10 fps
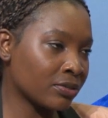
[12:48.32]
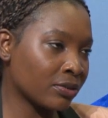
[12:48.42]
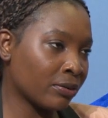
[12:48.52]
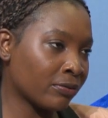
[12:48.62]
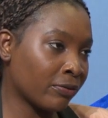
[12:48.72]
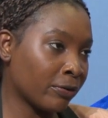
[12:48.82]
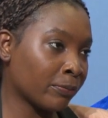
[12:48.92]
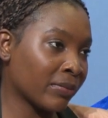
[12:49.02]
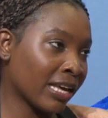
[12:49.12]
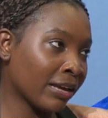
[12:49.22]
So
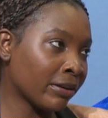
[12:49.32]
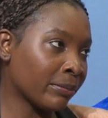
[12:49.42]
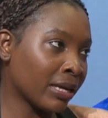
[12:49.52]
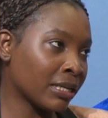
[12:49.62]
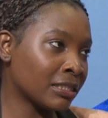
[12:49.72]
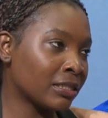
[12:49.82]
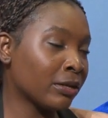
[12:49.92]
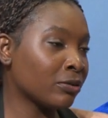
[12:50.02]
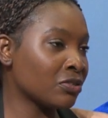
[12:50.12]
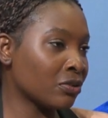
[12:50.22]
from the government,
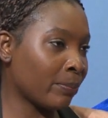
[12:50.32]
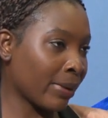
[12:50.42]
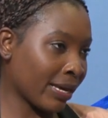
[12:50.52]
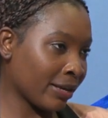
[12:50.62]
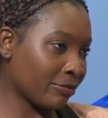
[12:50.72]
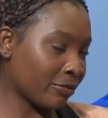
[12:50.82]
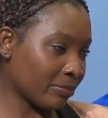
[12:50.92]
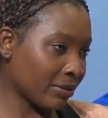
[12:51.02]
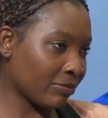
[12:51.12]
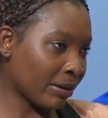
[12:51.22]
they also buy
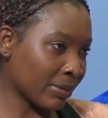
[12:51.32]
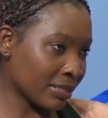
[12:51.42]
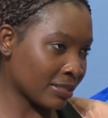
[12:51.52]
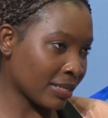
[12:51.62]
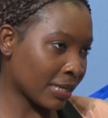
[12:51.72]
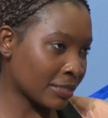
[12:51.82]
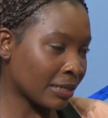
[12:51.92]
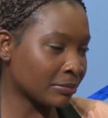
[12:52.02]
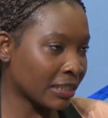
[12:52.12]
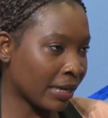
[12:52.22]
from the farmers at
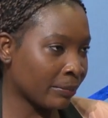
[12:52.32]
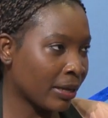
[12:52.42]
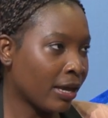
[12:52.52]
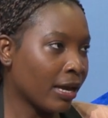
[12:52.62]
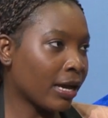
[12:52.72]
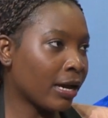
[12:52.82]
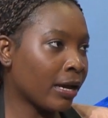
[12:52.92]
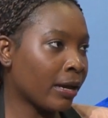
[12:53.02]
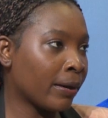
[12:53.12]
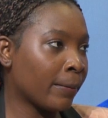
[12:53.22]
some time,
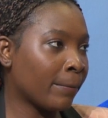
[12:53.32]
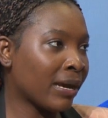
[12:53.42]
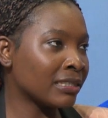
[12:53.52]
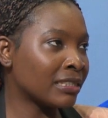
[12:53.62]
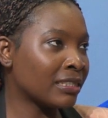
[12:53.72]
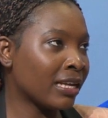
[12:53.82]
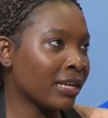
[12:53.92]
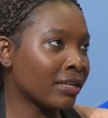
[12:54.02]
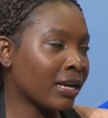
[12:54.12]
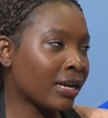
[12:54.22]
uh, but
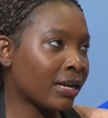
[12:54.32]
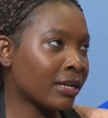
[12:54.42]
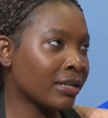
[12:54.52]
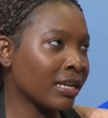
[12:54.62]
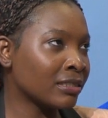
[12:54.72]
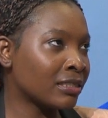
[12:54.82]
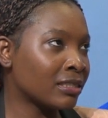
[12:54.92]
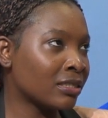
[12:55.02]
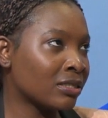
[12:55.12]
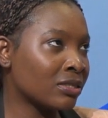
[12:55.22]
then uh, that
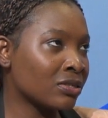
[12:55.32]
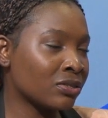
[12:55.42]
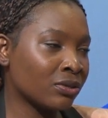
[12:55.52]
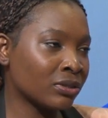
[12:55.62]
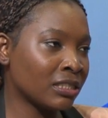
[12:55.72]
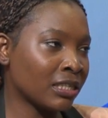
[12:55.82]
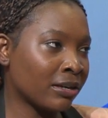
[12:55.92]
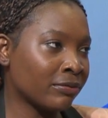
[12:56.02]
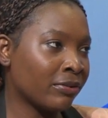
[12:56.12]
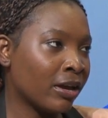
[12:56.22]
is not
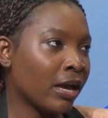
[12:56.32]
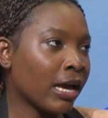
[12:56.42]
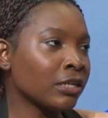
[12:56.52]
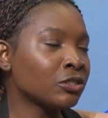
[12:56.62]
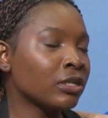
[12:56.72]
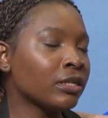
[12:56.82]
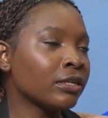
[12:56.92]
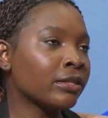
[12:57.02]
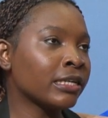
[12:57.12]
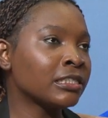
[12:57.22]
enough.
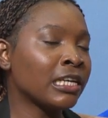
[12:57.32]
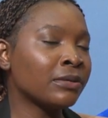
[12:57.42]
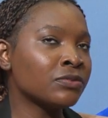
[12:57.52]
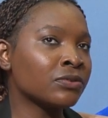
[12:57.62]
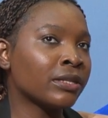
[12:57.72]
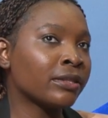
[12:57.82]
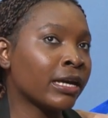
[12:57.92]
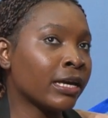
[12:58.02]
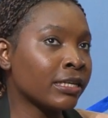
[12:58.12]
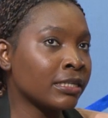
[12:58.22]
Actually, there are times when
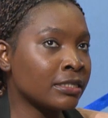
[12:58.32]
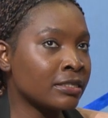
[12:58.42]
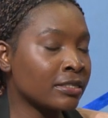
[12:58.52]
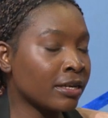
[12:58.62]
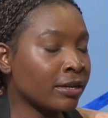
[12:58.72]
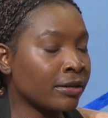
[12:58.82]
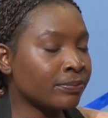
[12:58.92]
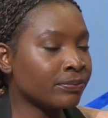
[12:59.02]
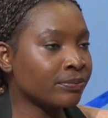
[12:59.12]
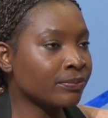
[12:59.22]
there is
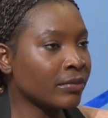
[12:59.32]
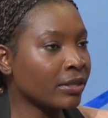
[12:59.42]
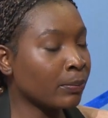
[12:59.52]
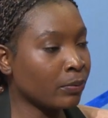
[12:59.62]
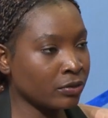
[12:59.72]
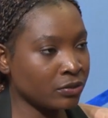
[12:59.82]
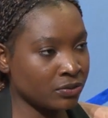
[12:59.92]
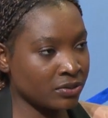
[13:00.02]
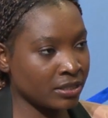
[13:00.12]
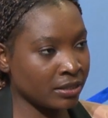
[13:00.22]
um, the
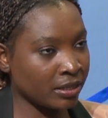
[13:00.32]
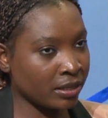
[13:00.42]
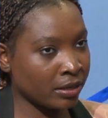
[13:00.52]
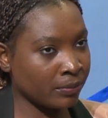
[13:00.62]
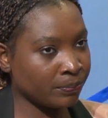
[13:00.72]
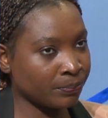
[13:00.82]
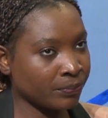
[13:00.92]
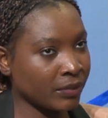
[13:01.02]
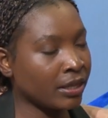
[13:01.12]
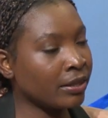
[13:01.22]
produce in
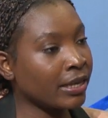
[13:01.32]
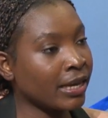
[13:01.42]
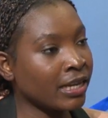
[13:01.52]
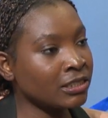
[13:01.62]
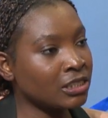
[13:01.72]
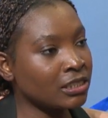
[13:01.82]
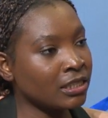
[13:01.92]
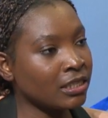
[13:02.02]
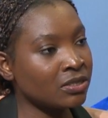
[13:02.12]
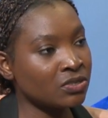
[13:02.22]
the in the
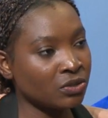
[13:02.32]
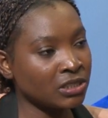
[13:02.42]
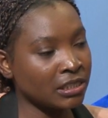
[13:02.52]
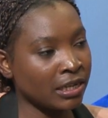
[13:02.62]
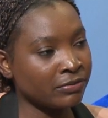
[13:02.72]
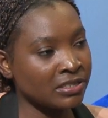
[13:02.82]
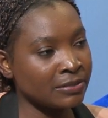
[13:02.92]
country, it's not enough,